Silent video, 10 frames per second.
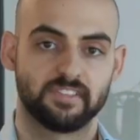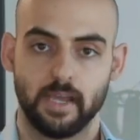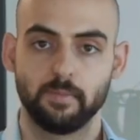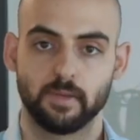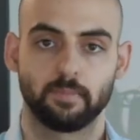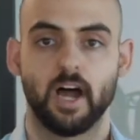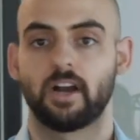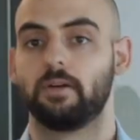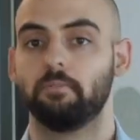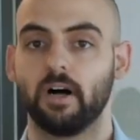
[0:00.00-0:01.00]
same
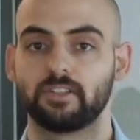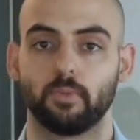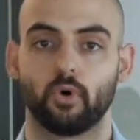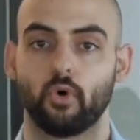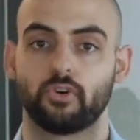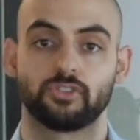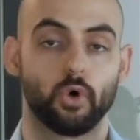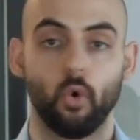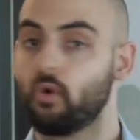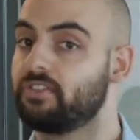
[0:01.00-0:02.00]
supplier on multiple orders
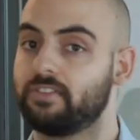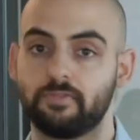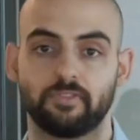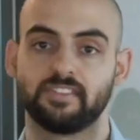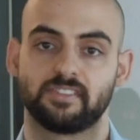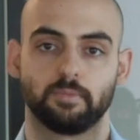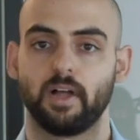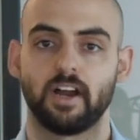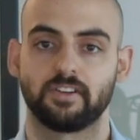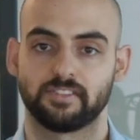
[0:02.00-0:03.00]
or different
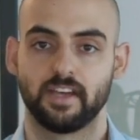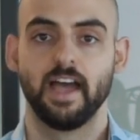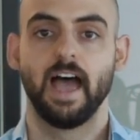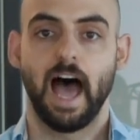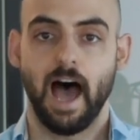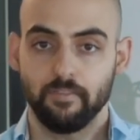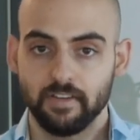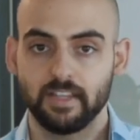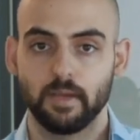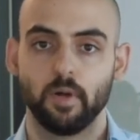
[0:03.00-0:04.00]
suppliers.
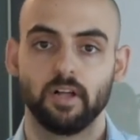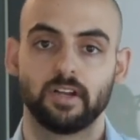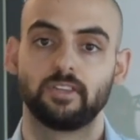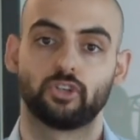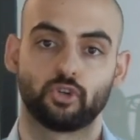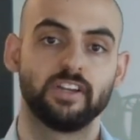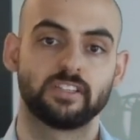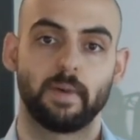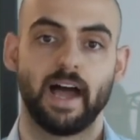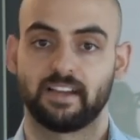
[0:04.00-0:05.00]
Having the ability to
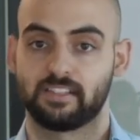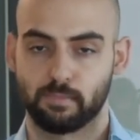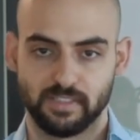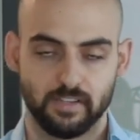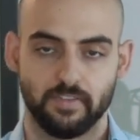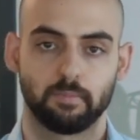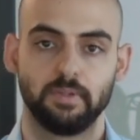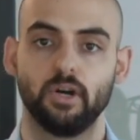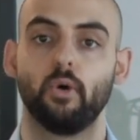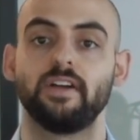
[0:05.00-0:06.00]
trace back a specific
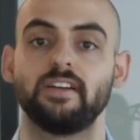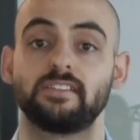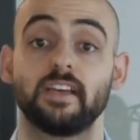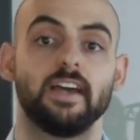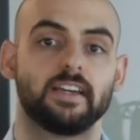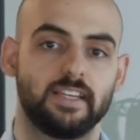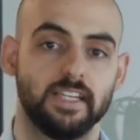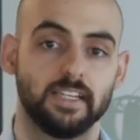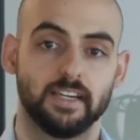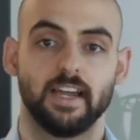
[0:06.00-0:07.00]
P O is
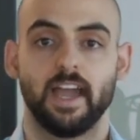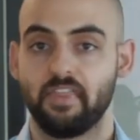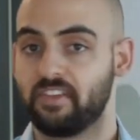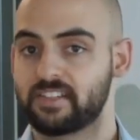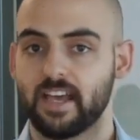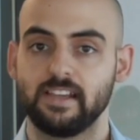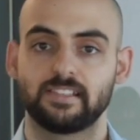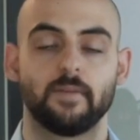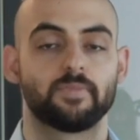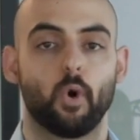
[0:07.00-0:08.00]
key. In this
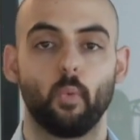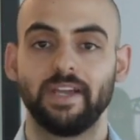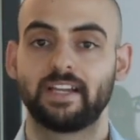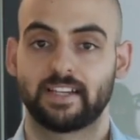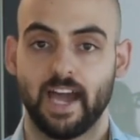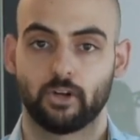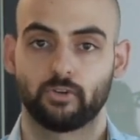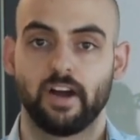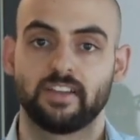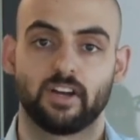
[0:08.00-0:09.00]
case, we could
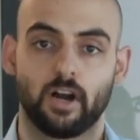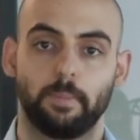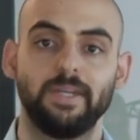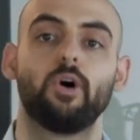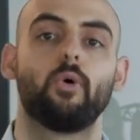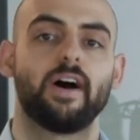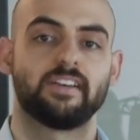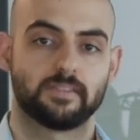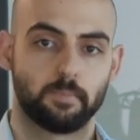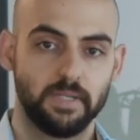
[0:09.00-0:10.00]
categorize our P O
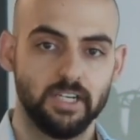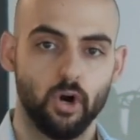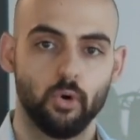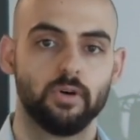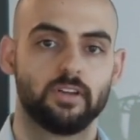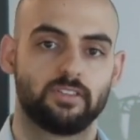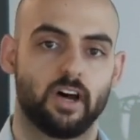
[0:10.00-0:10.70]
as P O